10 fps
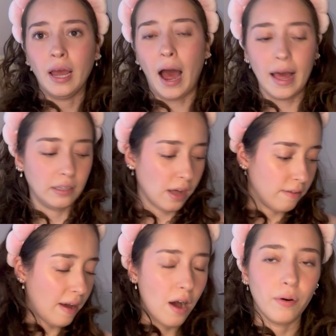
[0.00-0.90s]
I
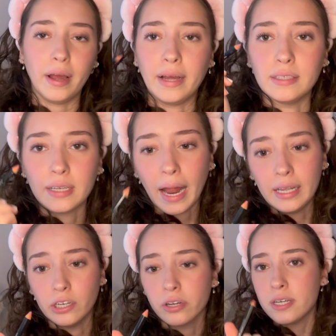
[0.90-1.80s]
love how it, it
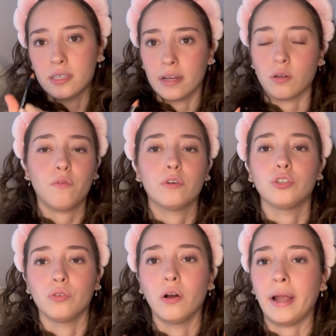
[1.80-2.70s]
literally stays on for
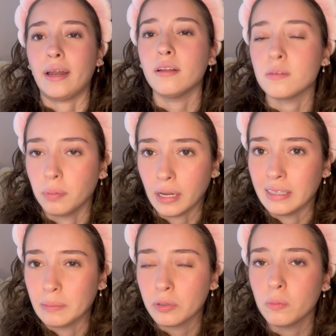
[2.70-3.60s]
so long and it's blendable,